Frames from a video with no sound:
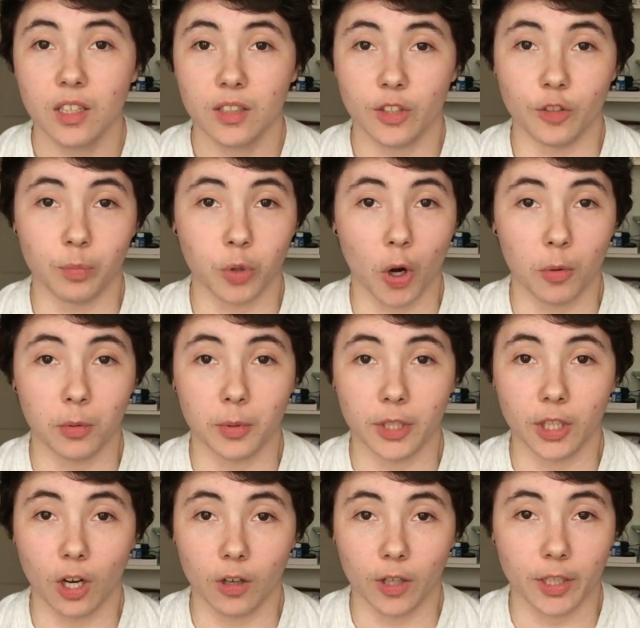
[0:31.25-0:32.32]
You've
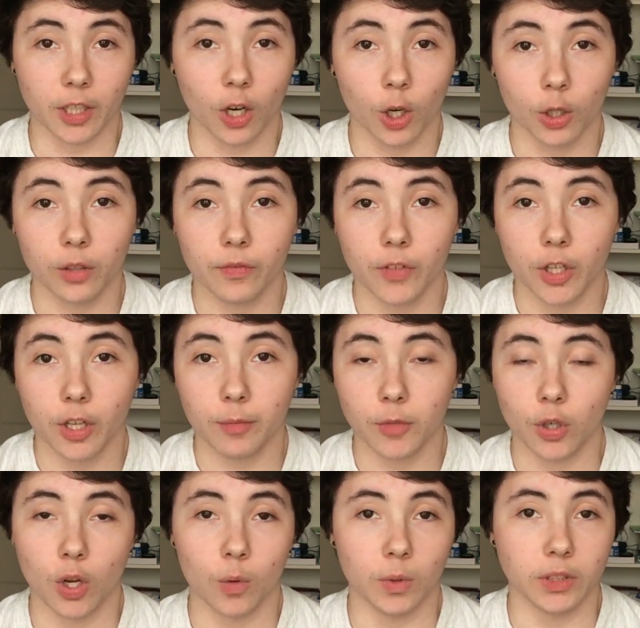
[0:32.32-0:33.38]
probably already heard of them.
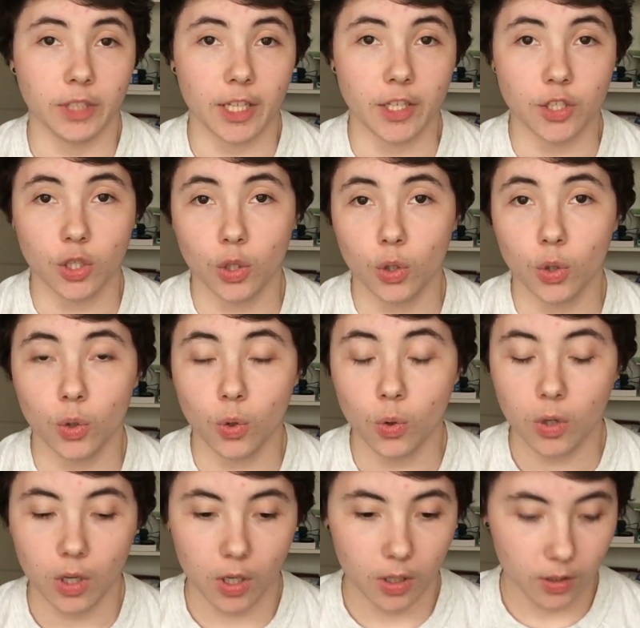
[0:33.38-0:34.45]
You know what they do.